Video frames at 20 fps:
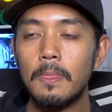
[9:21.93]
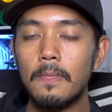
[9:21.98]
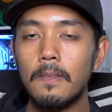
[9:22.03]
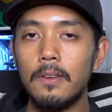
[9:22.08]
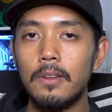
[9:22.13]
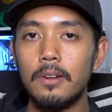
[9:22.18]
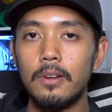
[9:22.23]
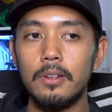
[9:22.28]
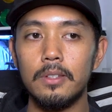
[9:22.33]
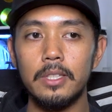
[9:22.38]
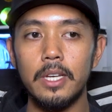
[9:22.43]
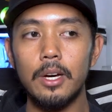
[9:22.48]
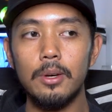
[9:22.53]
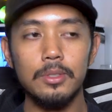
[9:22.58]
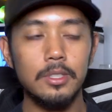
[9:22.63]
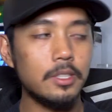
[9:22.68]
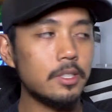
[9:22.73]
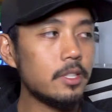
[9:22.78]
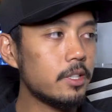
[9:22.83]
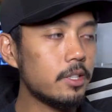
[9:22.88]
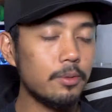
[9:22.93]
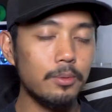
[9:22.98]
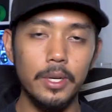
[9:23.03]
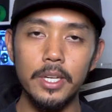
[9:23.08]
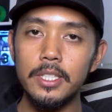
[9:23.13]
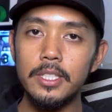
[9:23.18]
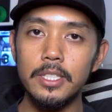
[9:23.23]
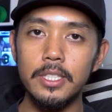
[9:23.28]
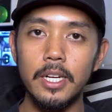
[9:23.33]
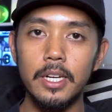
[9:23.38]
you know, that was another
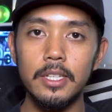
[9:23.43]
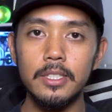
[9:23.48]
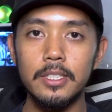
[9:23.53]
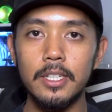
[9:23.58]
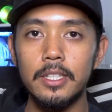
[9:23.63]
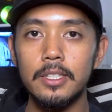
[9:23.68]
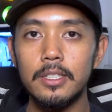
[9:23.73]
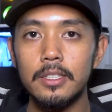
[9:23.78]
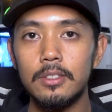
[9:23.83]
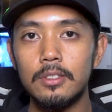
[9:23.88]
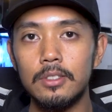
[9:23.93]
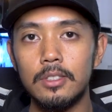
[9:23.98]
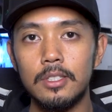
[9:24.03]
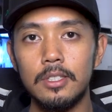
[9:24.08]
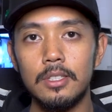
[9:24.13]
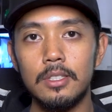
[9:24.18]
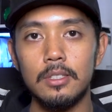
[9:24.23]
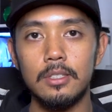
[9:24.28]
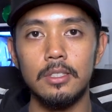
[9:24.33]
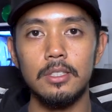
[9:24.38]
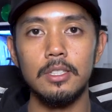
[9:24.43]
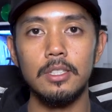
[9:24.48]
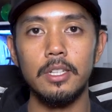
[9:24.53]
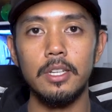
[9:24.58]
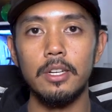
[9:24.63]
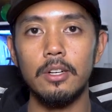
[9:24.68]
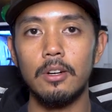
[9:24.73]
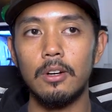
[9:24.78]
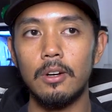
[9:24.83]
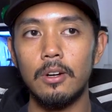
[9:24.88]
race that I attended to see the
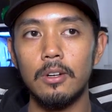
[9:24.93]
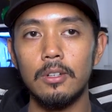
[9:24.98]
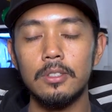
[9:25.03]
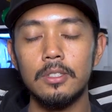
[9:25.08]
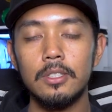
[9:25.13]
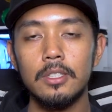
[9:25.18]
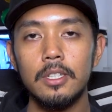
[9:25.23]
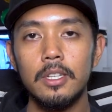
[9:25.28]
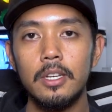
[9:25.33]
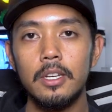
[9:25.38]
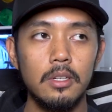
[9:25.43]
C8Rs.